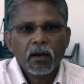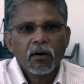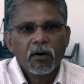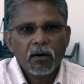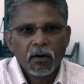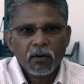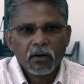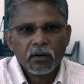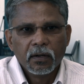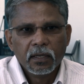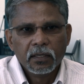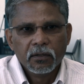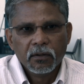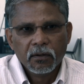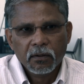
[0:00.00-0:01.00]
or,
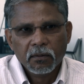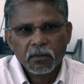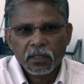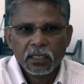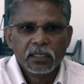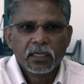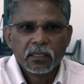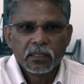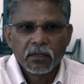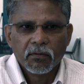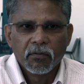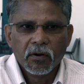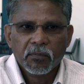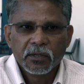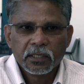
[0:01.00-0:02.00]
regions
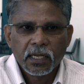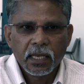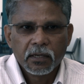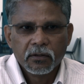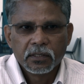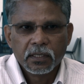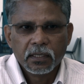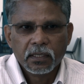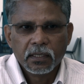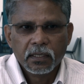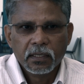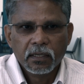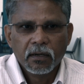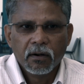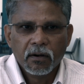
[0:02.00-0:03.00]
of
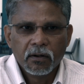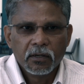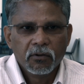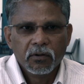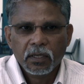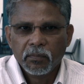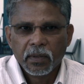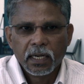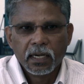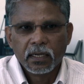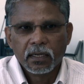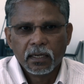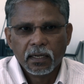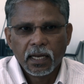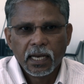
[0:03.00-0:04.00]
homozygosity or
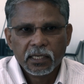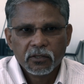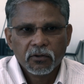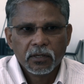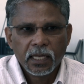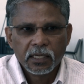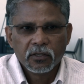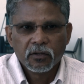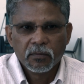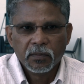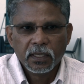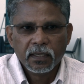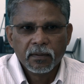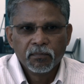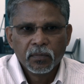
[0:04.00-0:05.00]
uniparental
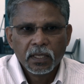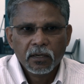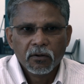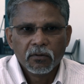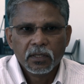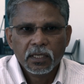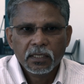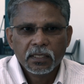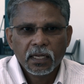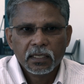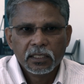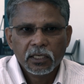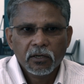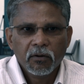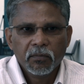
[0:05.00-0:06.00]
isodisomy. These are
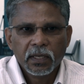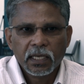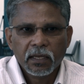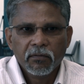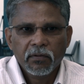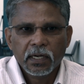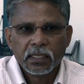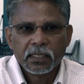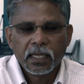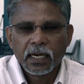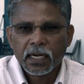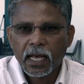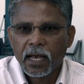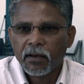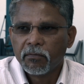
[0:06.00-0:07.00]
genomic events
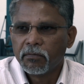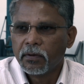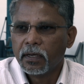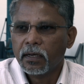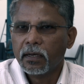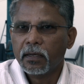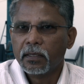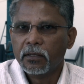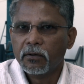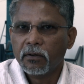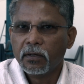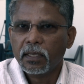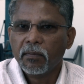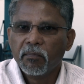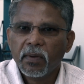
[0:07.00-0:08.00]
that have,
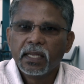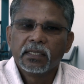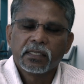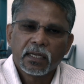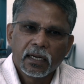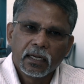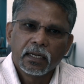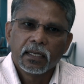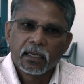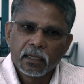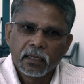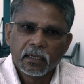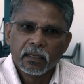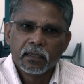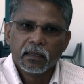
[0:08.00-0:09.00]
immense
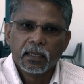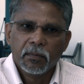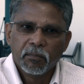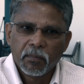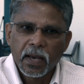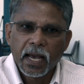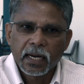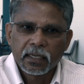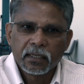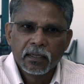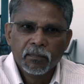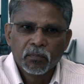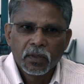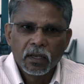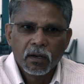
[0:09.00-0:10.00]
clinical impact,
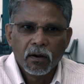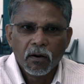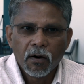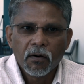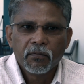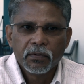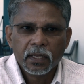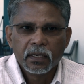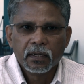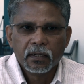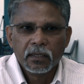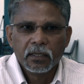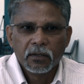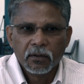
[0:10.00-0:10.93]
often,